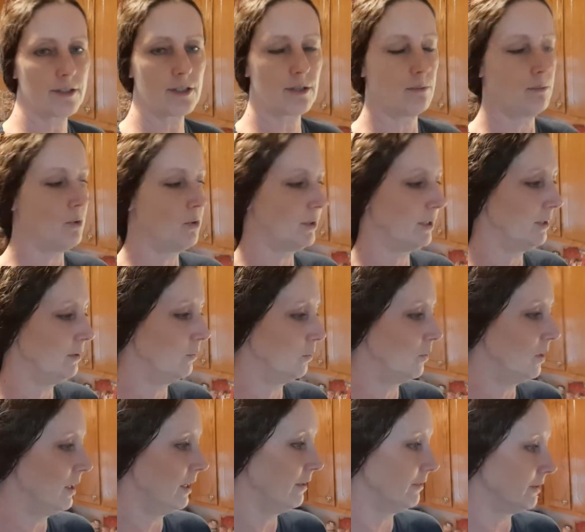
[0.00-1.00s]
this morning.
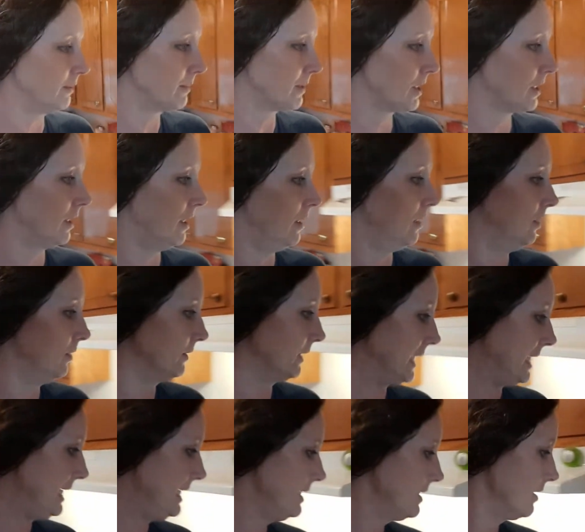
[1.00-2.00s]
One of them's called
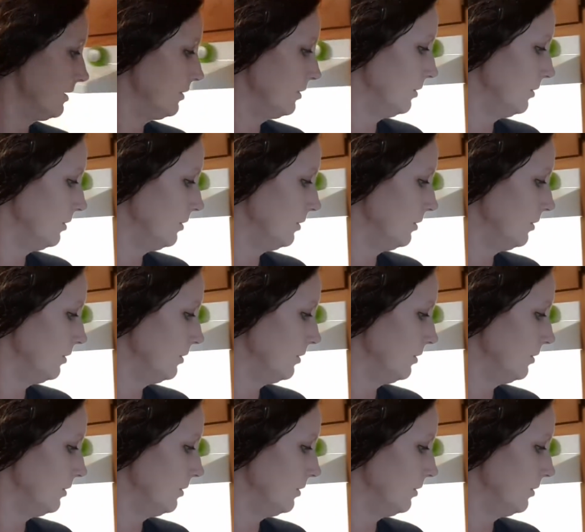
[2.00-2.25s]
Easy